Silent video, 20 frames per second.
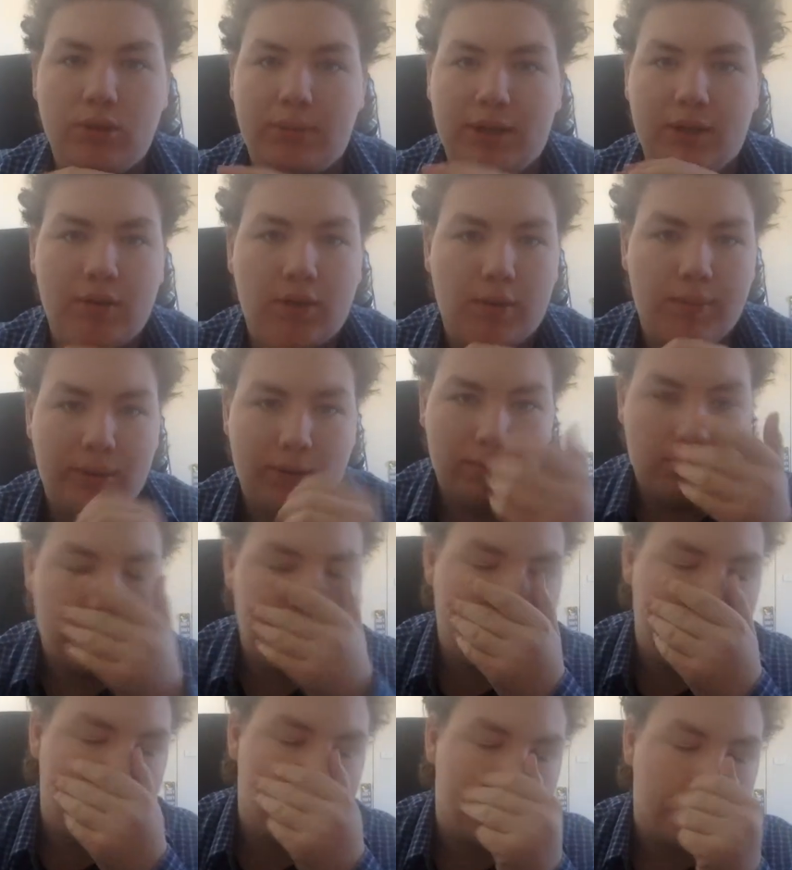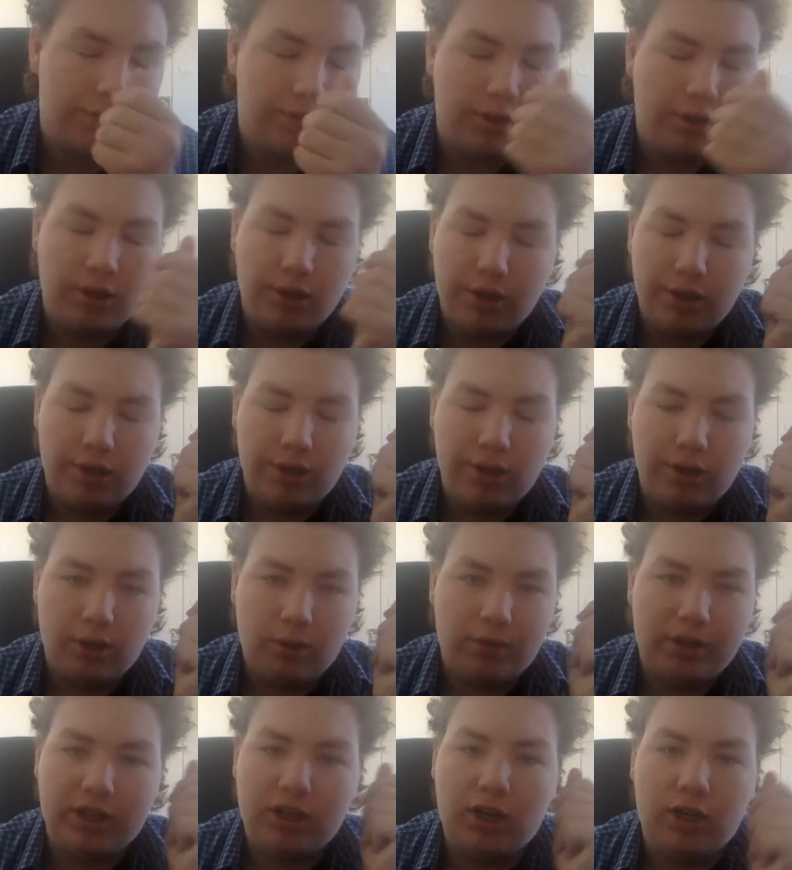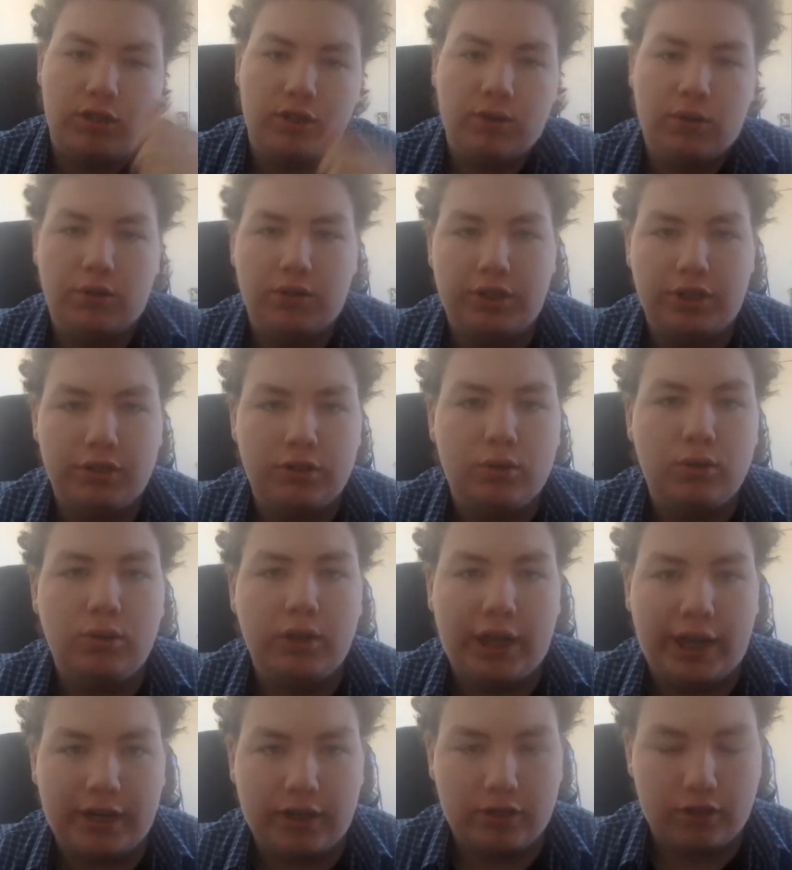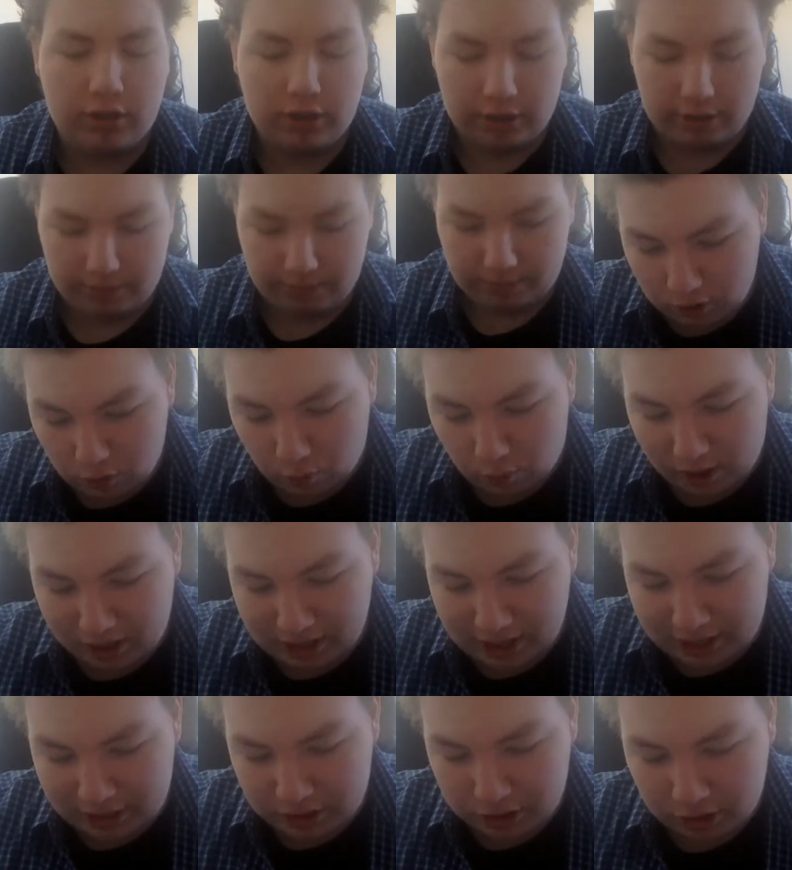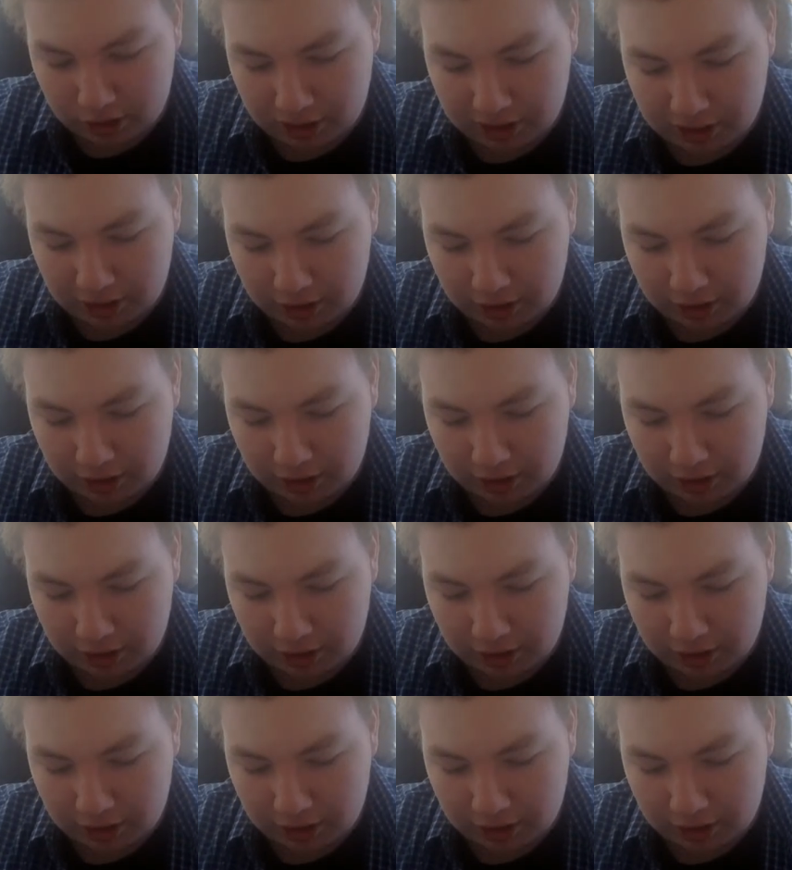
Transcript: about why Gacha is good, actually. Well, actually,